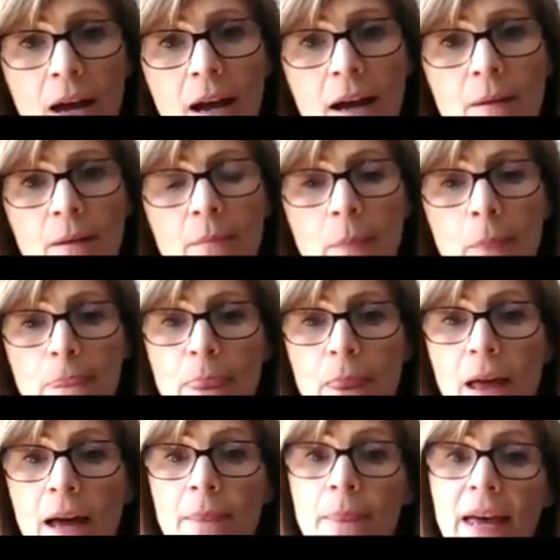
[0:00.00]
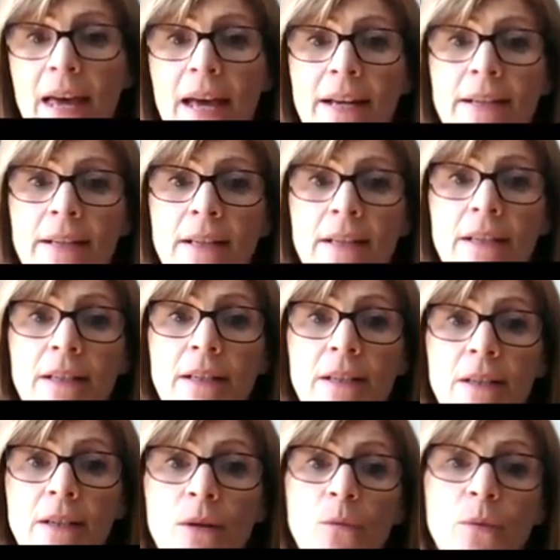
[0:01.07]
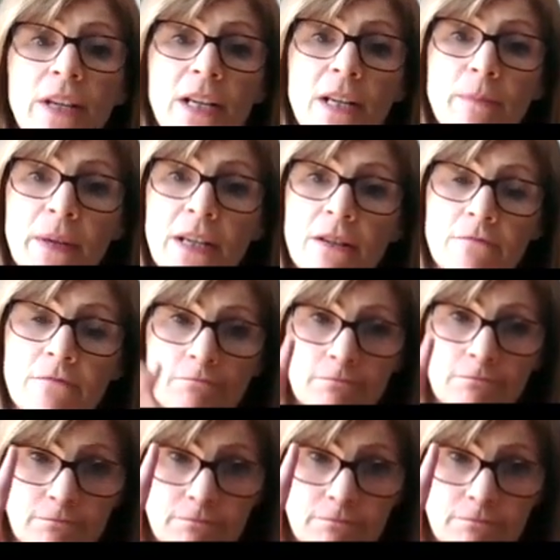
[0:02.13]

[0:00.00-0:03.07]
And then we're going to be